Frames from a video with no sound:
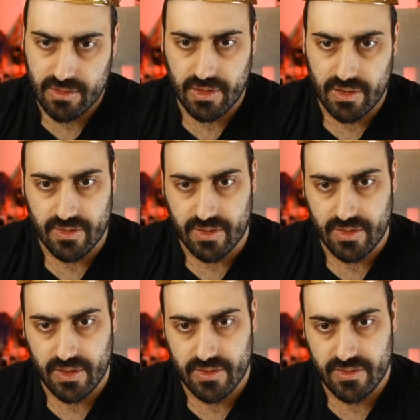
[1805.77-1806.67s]
just like
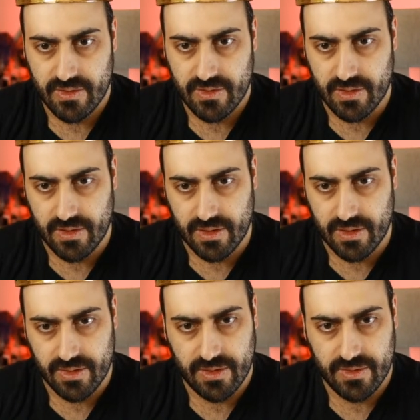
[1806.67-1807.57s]
this and like
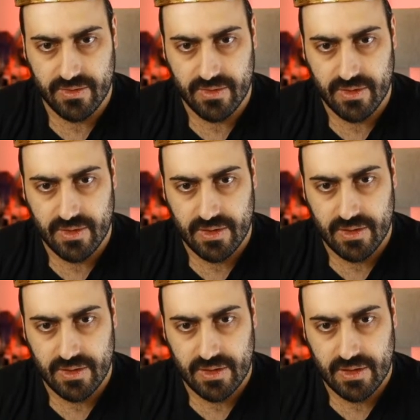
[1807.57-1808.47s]
this.
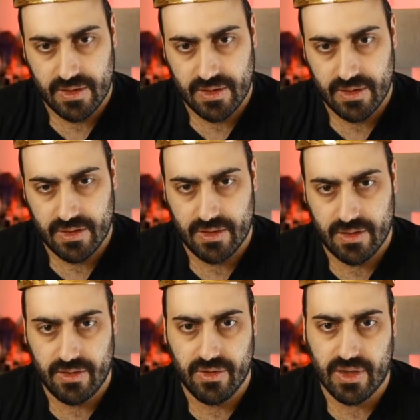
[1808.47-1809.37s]

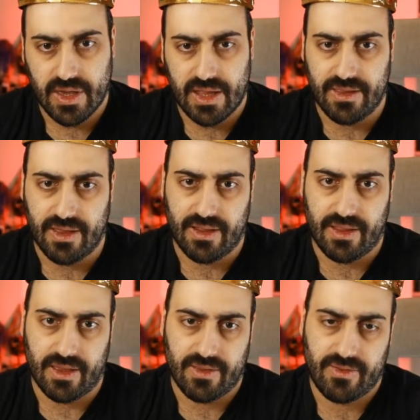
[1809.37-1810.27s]
You get the
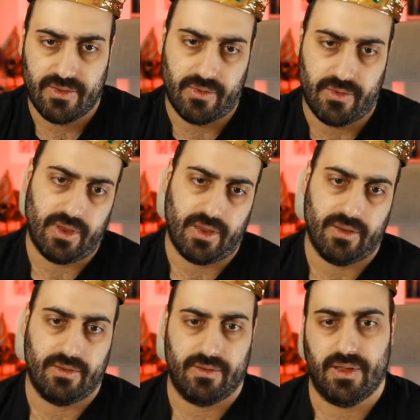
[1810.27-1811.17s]
idea. So yeah,
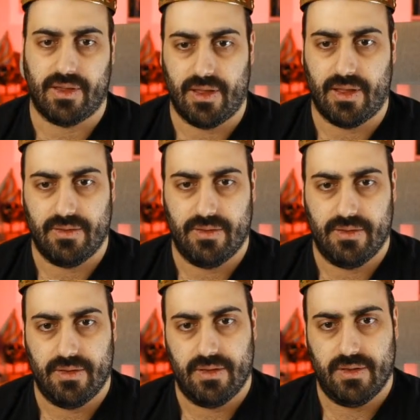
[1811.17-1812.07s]
like that.
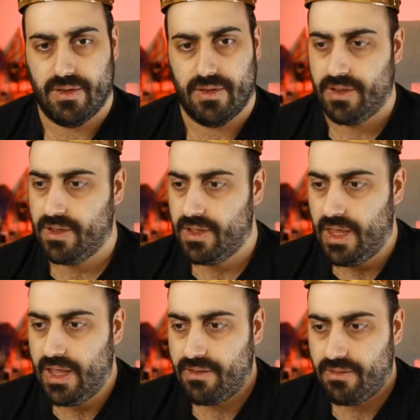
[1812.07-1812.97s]

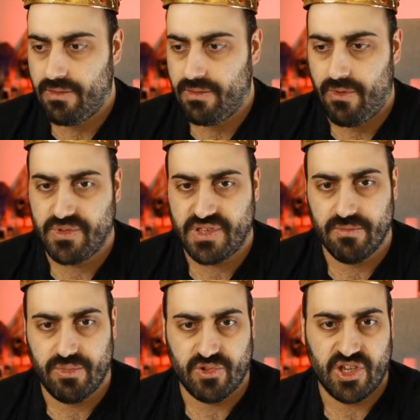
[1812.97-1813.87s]
And very
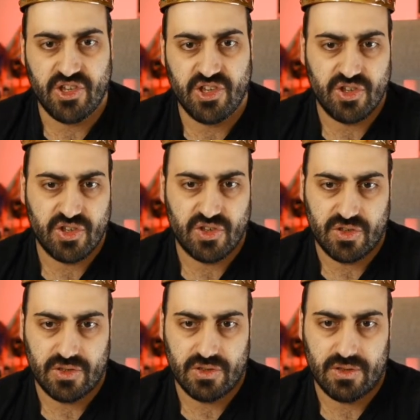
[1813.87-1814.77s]
simple changes,
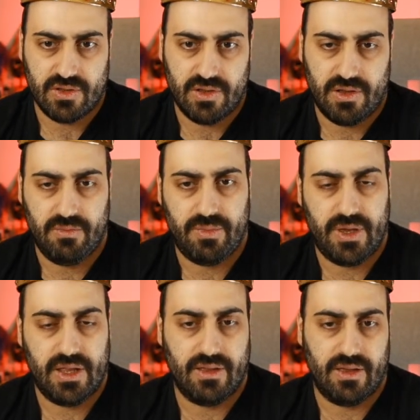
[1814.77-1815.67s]

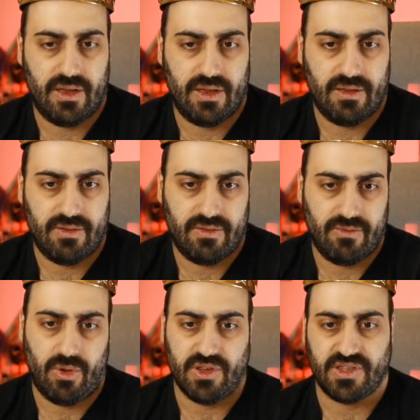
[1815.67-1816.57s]
but
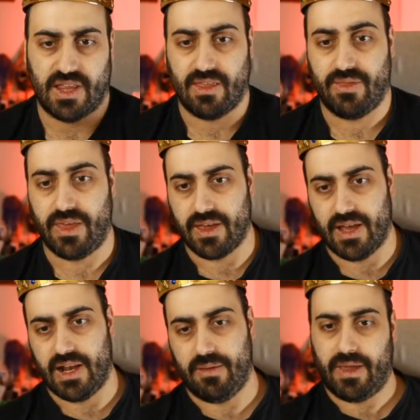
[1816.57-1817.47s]
ones that I think
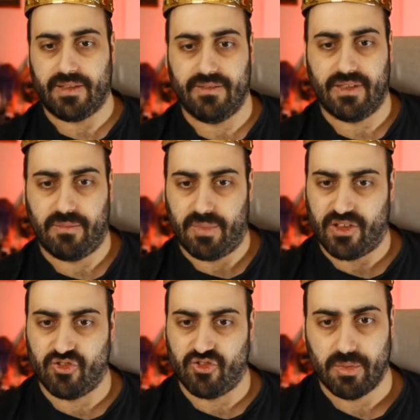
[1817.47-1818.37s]
elevate the
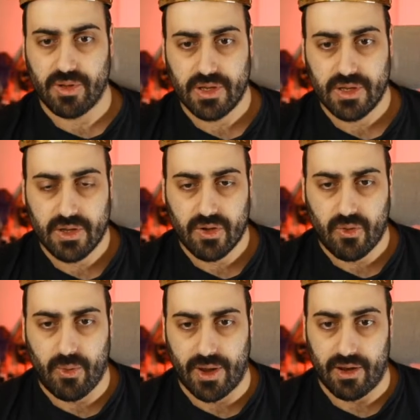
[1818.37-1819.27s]
paint job
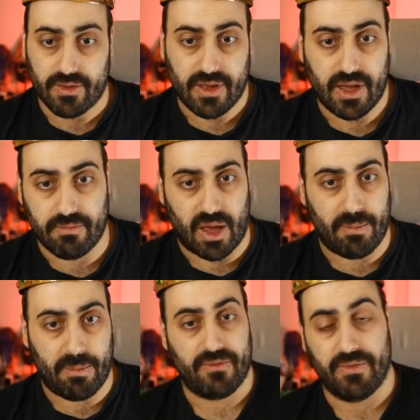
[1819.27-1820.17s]
quite a lot.
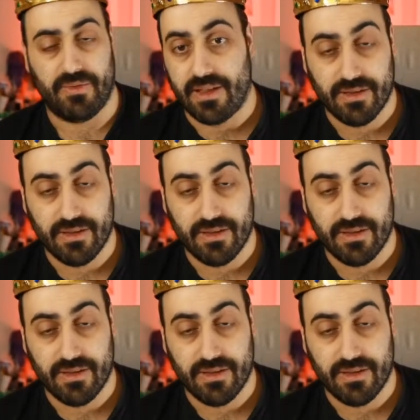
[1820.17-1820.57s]
Apart from that,